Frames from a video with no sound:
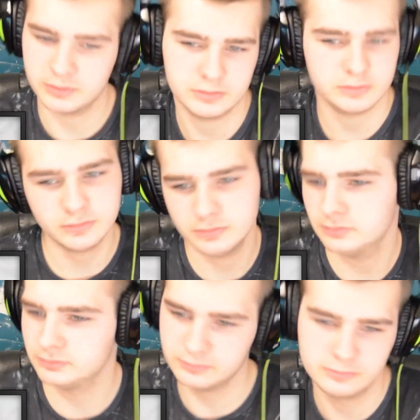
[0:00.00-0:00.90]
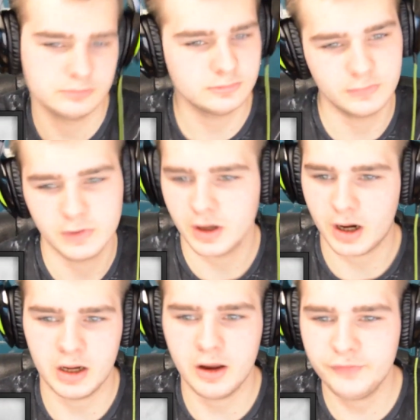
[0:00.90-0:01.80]
Mm -hmm.
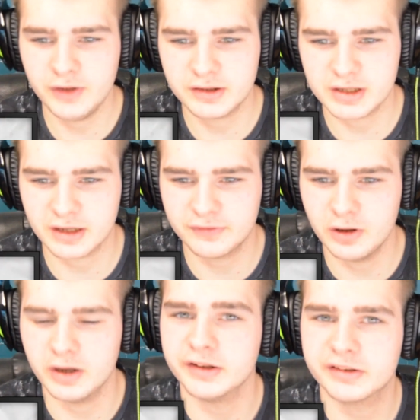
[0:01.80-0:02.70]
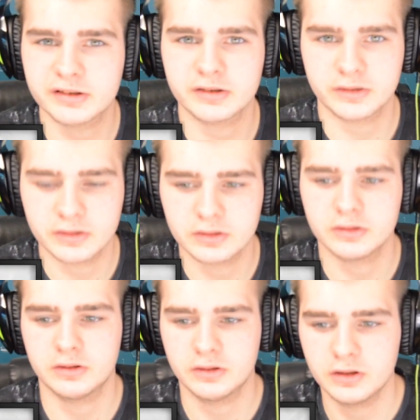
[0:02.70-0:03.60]
I love this chick's voice.
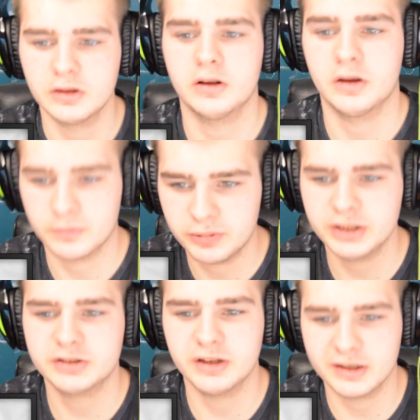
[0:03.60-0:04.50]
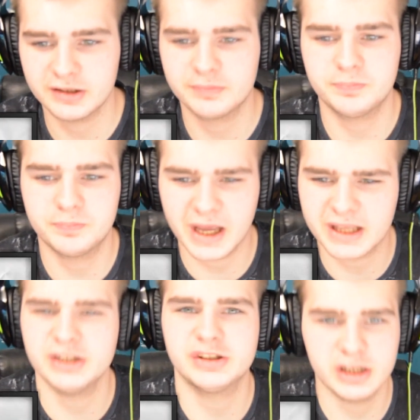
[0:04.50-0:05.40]
Pretty sure this is
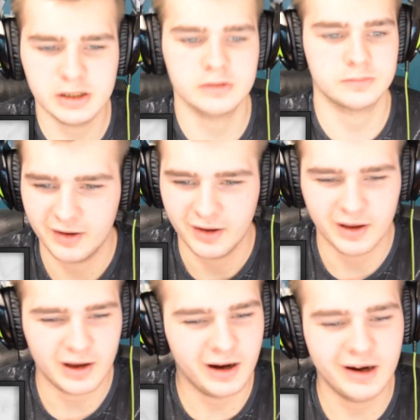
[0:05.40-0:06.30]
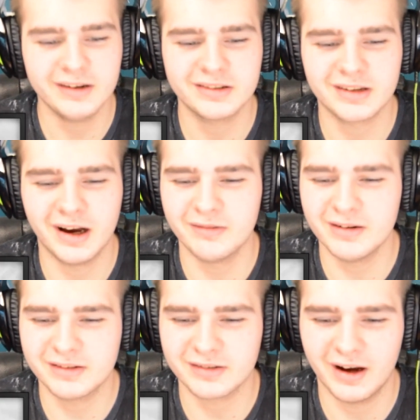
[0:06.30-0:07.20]
Becky G. Oh, so I
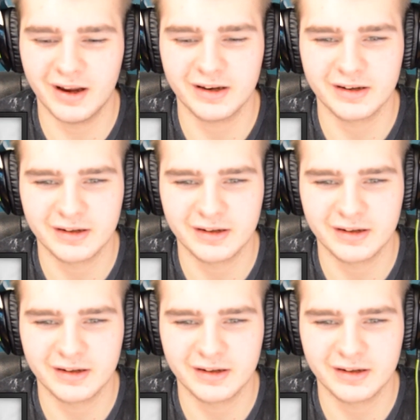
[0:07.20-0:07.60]
was right.